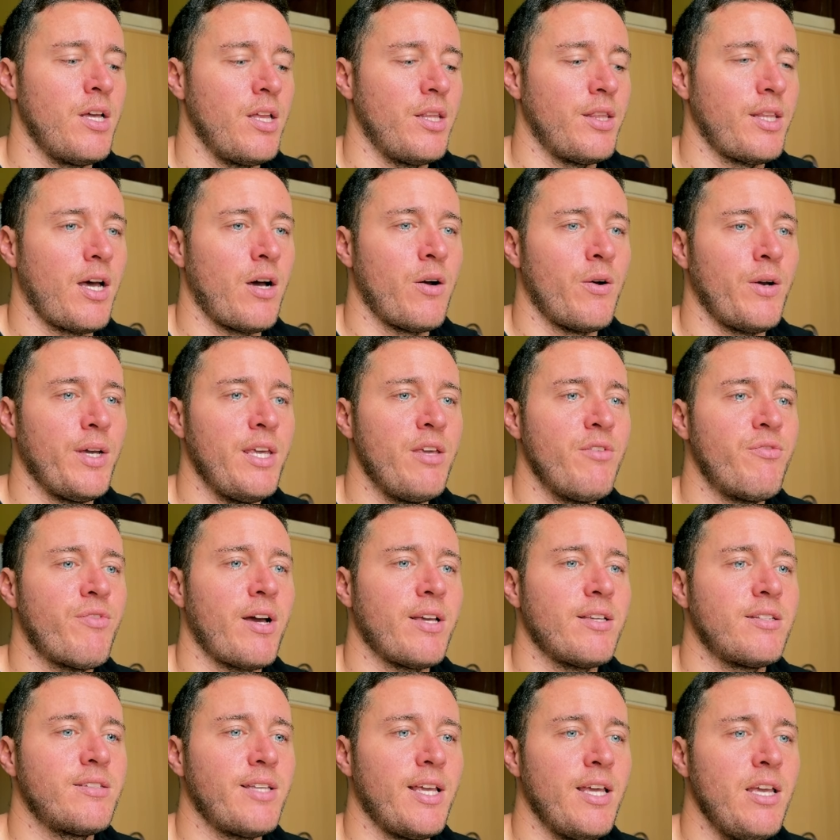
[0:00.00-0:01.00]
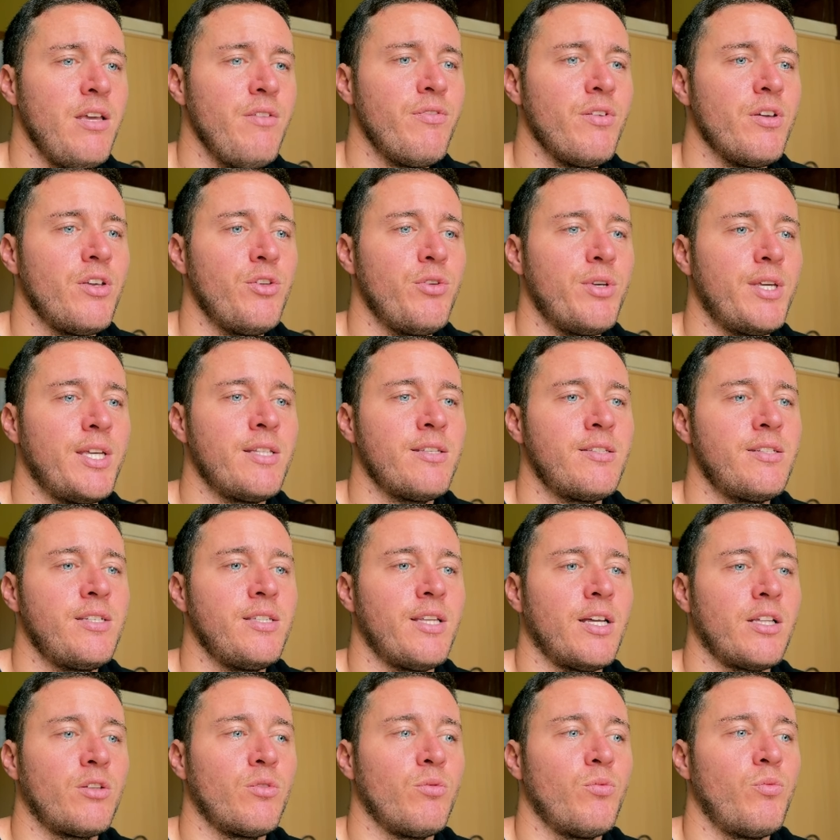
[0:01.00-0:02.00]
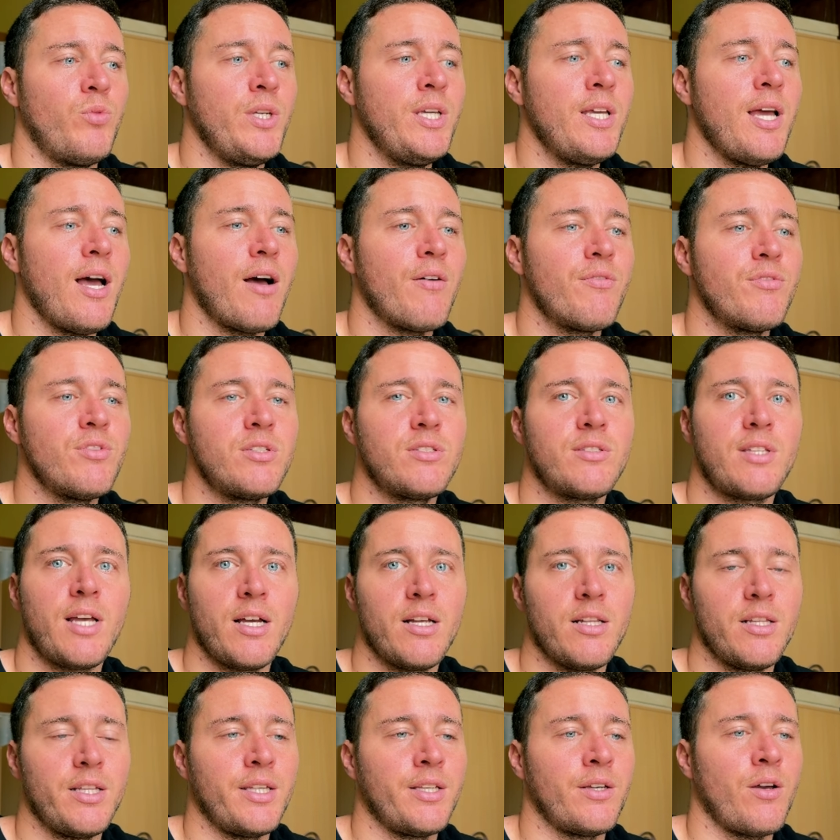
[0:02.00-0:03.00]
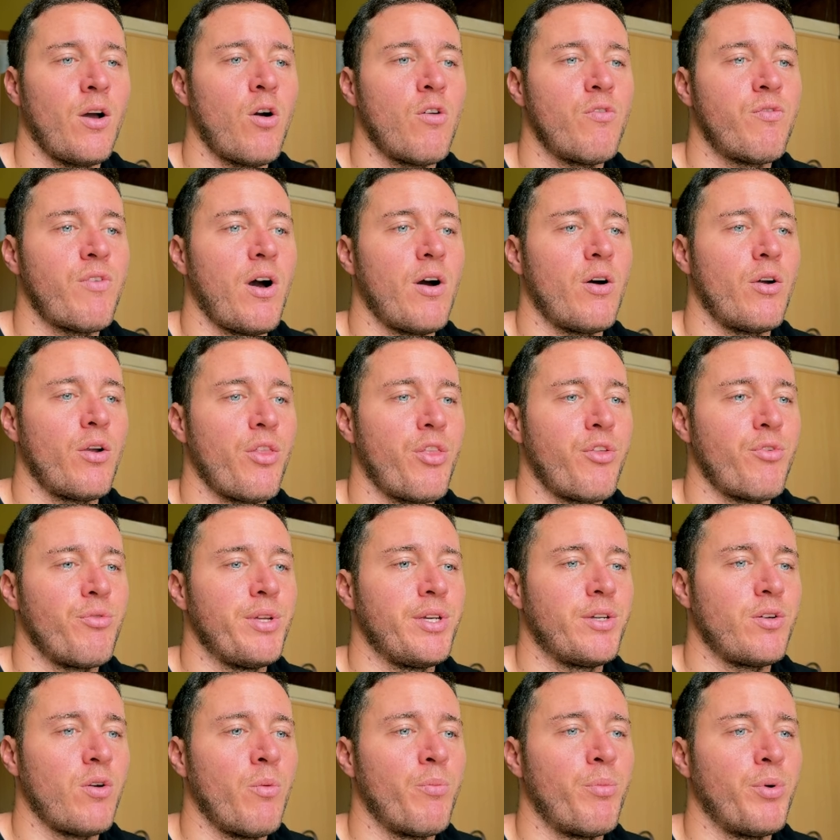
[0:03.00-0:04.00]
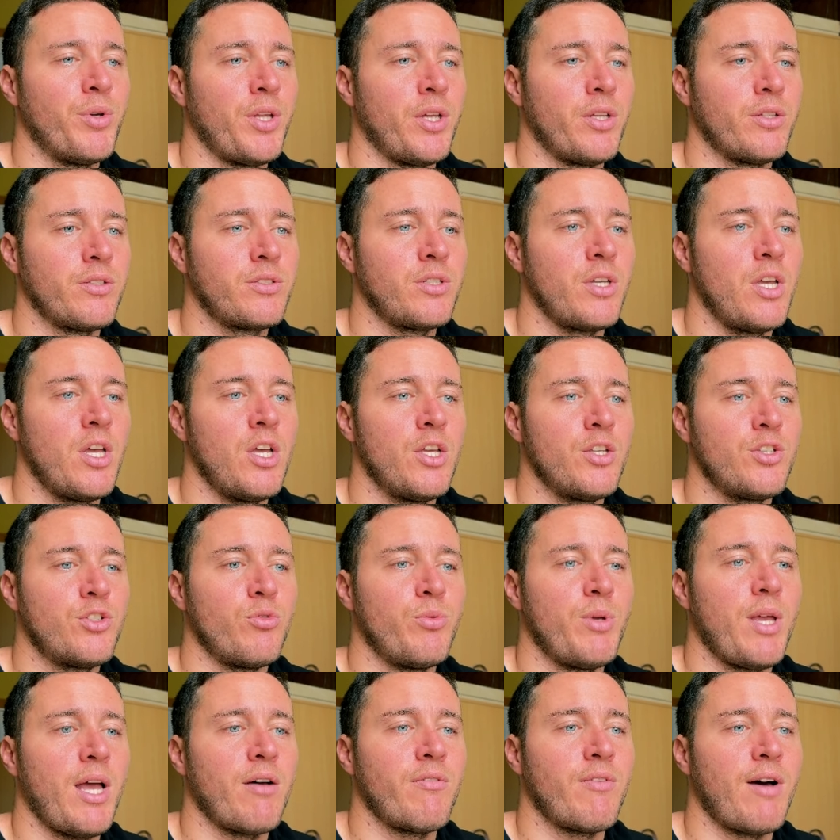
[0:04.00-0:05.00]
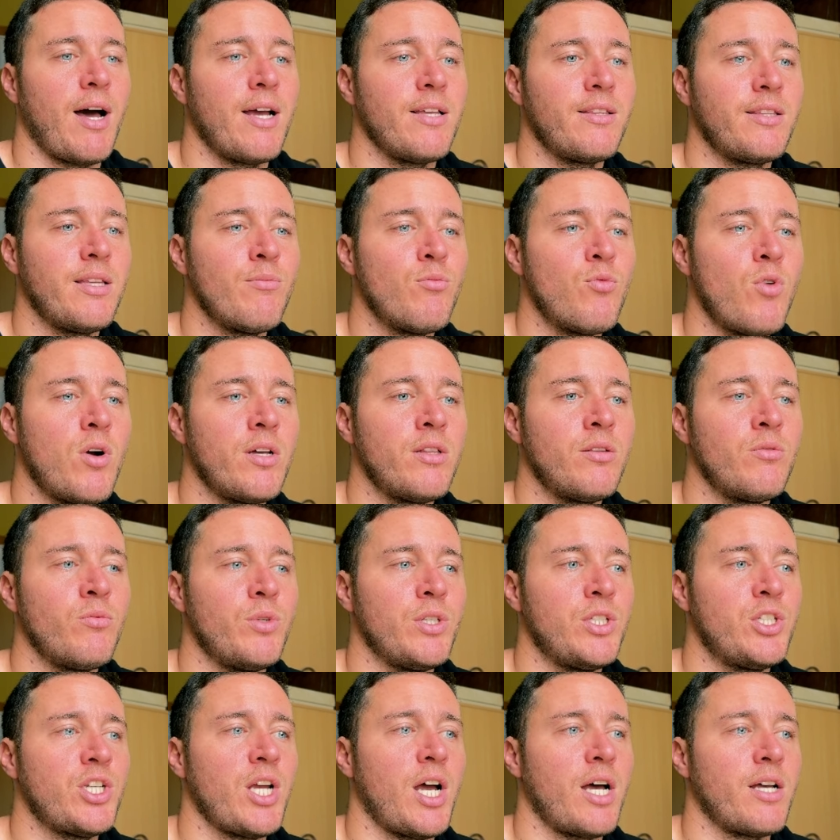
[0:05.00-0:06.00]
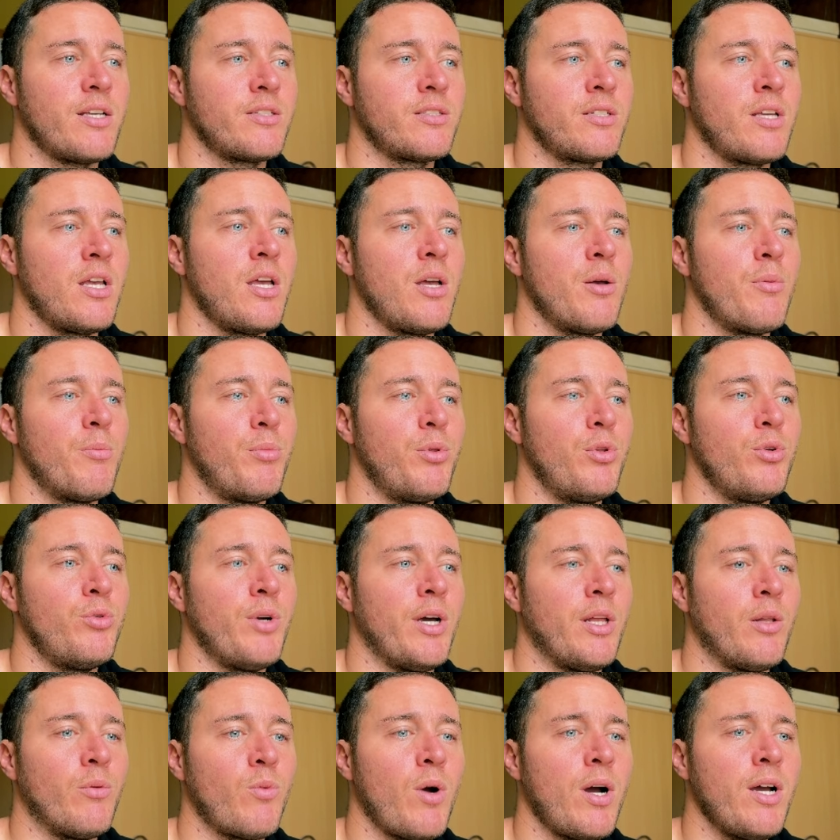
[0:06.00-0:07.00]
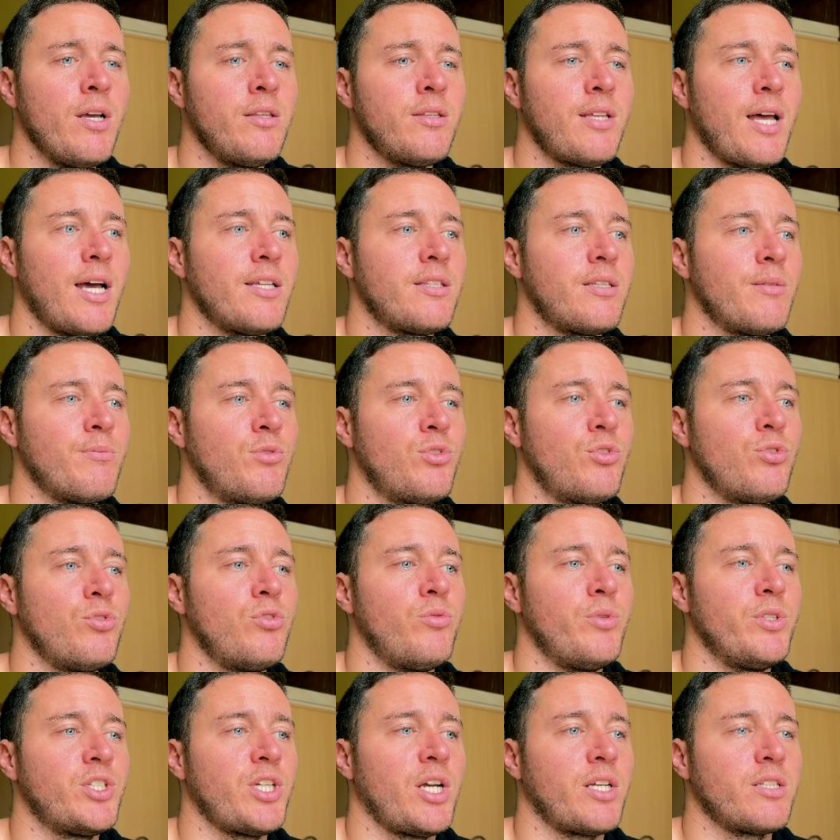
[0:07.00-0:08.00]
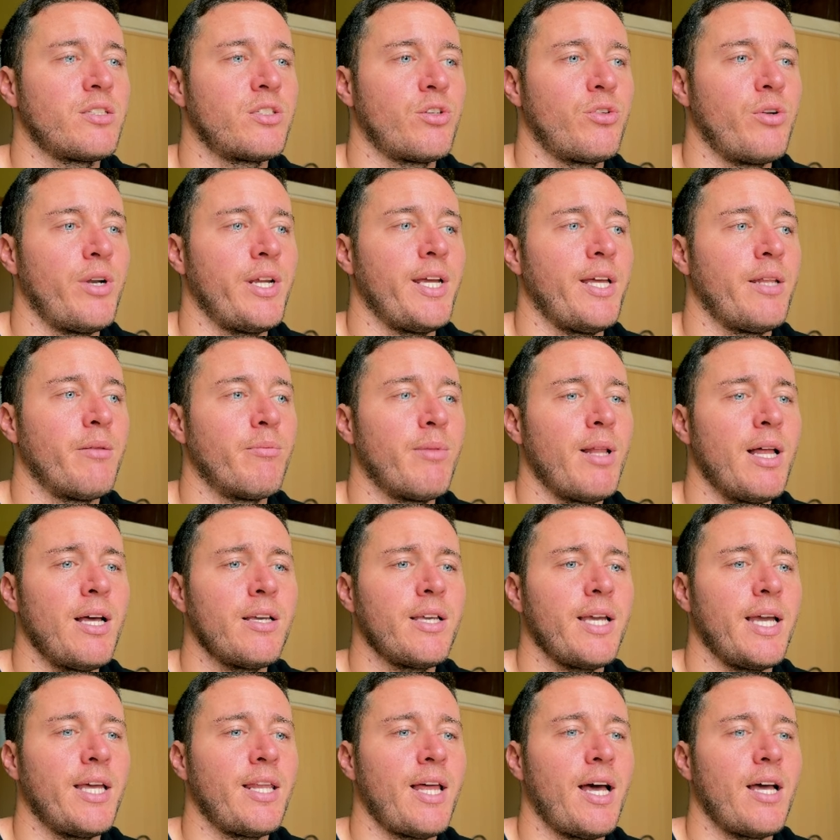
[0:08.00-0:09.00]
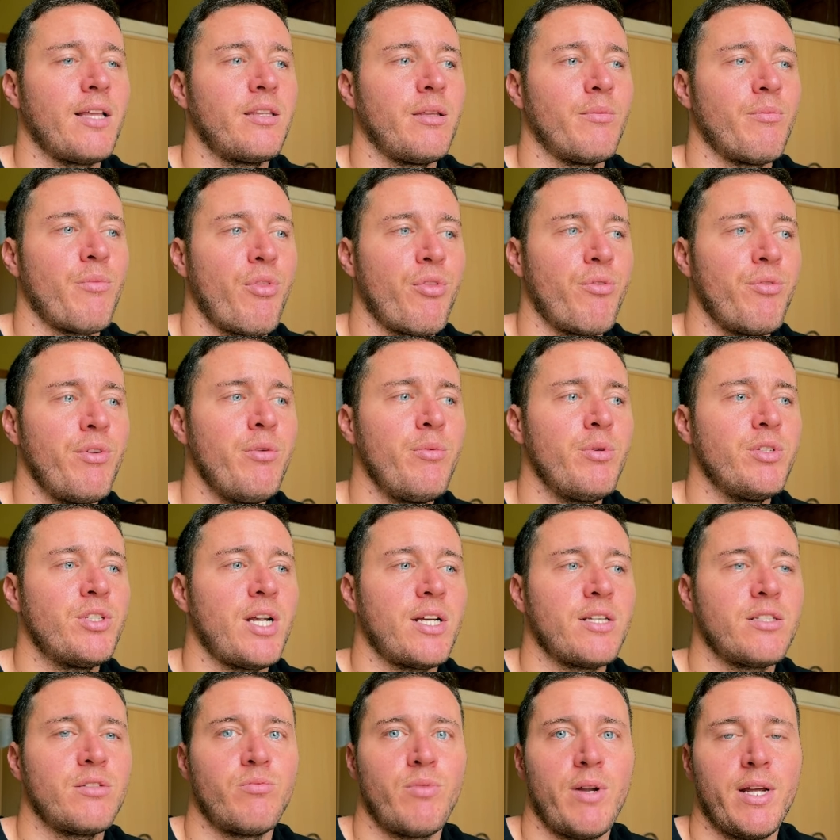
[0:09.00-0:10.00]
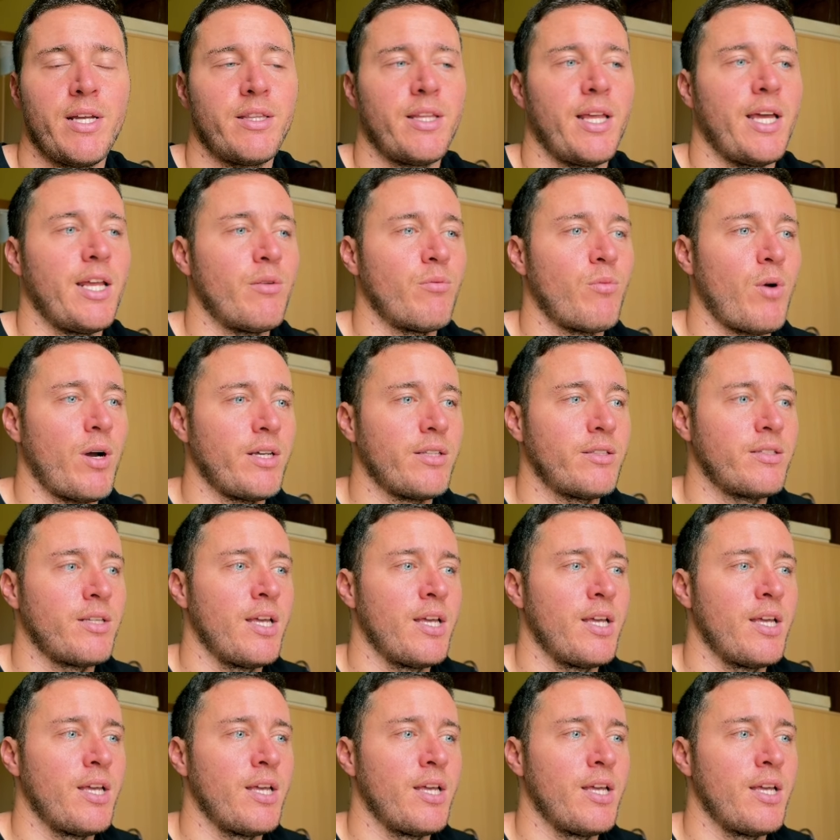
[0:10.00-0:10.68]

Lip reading: Now, if I save, you can see that we have the styling of our three components. So we have item 1, which has blue and white, item 2, which has gray and black, and item 3, which has red and white.